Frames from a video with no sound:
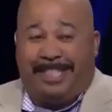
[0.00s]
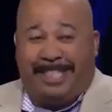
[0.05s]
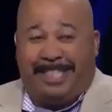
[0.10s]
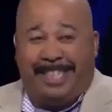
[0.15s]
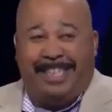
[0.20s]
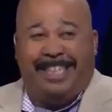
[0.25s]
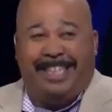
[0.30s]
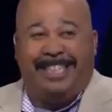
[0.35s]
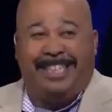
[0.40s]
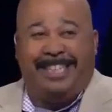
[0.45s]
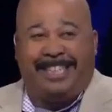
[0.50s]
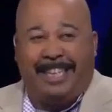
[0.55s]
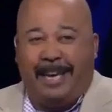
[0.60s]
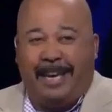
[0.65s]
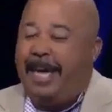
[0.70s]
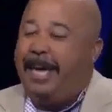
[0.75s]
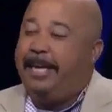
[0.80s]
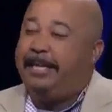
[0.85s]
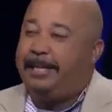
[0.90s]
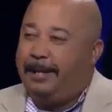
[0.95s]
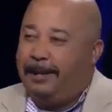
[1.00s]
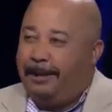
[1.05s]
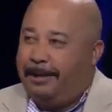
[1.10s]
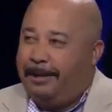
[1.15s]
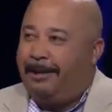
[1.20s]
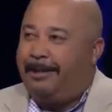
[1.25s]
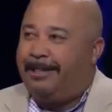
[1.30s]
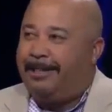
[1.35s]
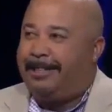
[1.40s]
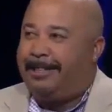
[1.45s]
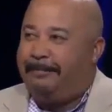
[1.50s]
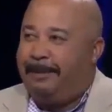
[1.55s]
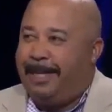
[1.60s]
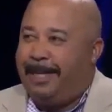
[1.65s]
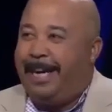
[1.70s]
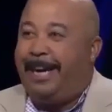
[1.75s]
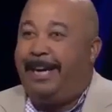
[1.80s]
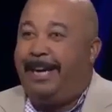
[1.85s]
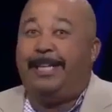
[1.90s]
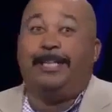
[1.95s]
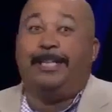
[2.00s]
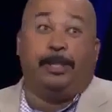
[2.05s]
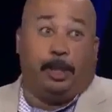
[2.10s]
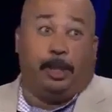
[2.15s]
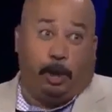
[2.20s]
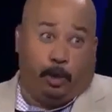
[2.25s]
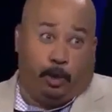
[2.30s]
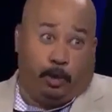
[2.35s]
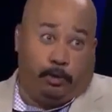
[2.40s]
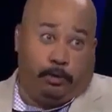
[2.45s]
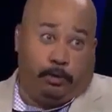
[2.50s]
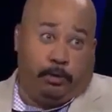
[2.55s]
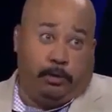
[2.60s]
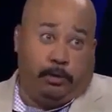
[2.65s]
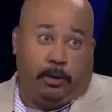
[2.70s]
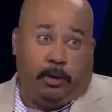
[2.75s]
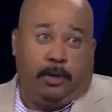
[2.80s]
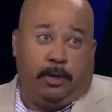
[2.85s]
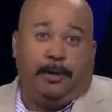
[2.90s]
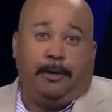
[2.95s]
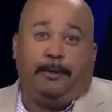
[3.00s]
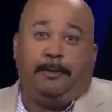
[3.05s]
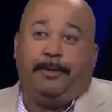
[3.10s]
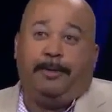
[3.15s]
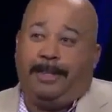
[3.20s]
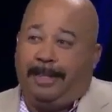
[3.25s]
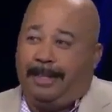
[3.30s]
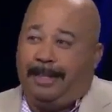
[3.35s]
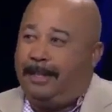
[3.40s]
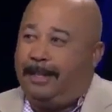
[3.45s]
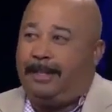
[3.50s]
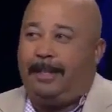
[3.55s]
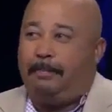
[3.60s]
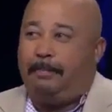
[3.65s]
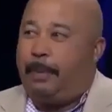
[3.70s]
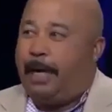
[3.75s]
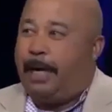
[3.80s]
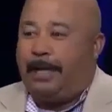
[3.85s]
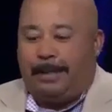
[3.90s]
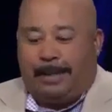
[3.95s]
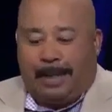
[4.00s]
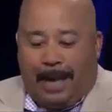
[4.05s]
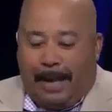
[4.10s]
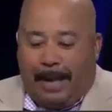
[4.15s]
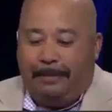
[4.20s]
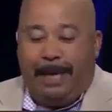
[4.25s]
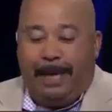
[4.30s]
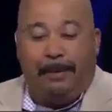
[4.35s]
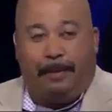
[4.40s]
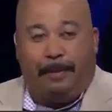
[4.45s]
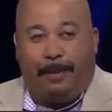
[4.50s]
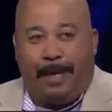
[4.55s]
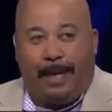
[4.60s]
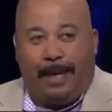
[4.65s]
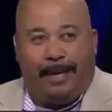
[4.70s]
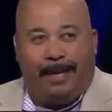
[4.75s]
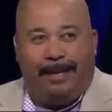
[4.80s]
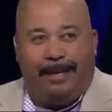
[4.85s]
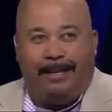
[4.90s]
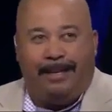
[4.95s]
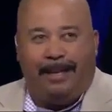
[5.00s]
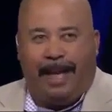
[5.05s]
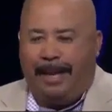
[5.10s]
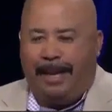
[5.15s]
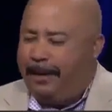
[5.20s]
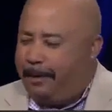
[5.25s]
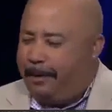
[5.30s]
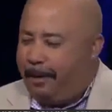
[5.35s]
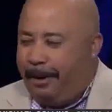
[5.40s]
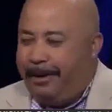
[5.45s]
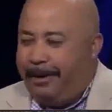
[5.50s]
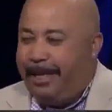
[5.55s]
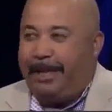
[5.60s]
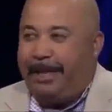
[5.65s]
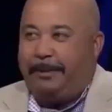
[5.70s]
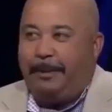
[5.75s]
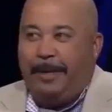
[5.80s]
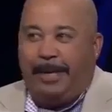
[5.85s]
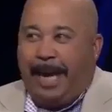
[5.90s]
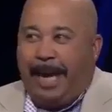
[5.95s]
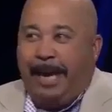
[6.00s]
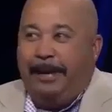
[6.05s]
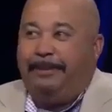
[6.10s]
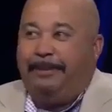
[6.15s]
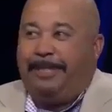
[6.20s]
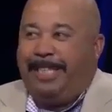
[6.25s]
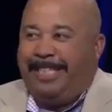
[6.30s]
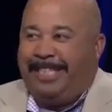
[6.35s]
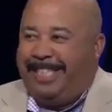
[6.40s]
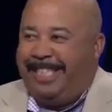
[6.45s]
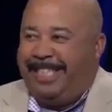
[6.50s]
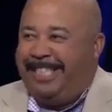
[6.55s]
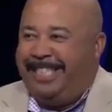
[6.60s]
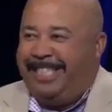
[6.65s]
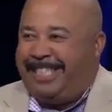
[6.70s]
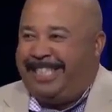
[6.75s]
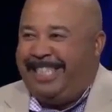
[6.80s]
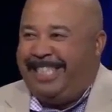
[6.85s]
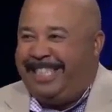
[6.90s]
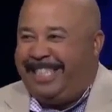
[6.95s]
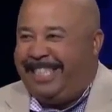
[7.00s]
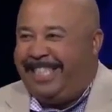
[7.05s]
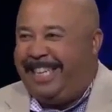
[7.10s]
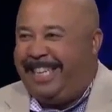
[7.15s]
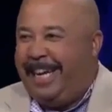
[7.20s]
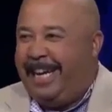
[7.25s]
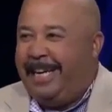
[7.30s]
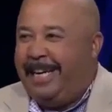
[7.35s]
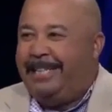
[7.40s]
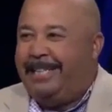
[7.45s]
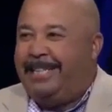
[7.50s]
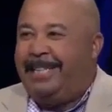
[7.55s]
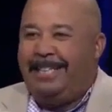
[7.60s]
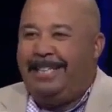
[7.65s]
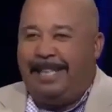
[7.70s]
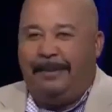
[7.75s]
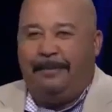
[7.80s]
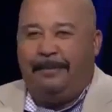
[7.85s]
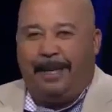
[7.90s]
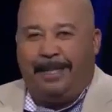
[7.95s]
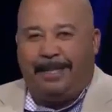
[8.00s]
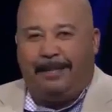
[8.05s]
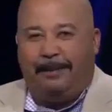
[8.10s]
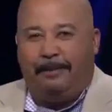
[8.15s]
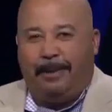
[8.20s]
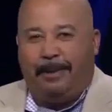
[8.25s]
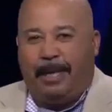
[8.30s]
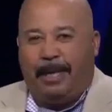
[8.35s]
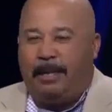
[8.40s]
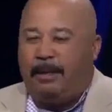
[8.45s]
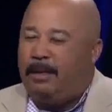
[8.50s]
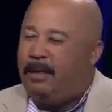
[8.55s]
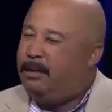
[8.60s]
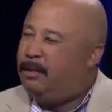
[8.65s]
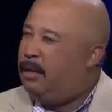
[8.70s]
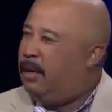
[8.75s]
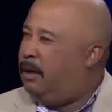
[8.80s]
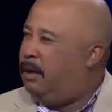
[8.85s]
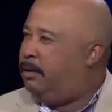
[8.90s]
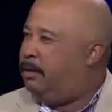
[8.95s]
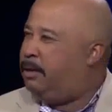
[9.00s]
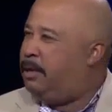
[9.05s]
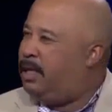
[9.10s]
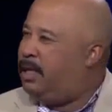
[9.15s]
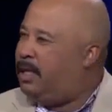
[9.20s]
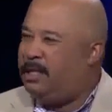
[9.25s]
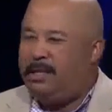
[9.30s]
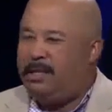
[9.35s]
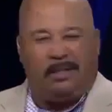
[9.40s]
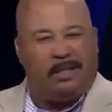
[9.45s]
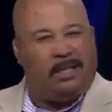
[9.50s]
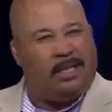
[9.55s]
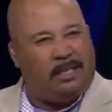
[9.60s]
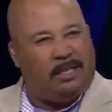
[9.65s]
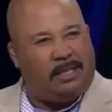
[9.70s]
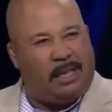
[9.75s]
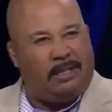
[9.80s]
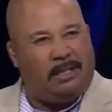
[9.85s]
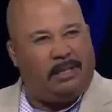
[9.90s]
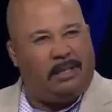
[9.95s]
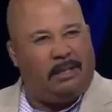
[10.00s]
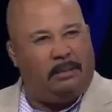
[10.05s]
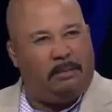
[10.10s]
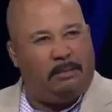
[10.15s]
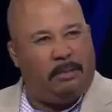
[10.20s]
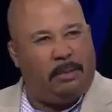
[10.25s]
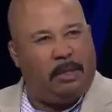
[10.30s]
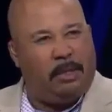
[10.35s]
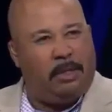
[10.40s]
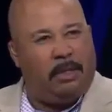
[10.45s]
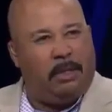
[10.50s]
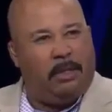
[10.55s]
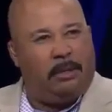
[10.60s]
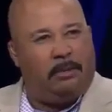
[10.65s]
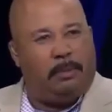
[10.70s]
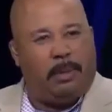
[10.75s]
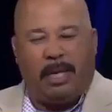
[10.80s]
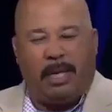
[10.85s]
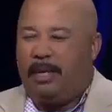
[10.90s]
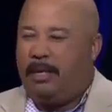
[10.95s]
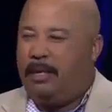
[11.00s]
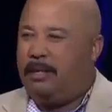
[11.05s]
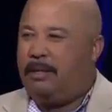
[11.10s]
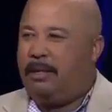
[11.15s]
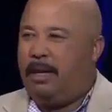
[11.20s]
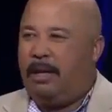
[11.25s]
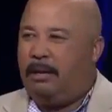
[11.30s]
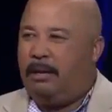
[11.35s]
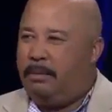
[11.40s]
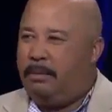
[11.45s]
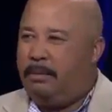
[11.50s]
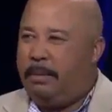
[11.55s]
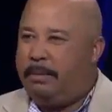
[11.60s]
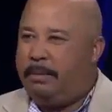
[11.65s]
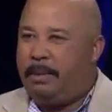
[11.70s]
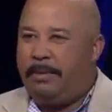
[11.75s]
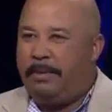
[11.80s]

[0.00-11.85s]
Winston is? He's going to call somebody out in June because by the time they play, and they're already 3 games into the season, J.J. Watt's going to be like, hey, y'all, did he say something back in the, I don't remember.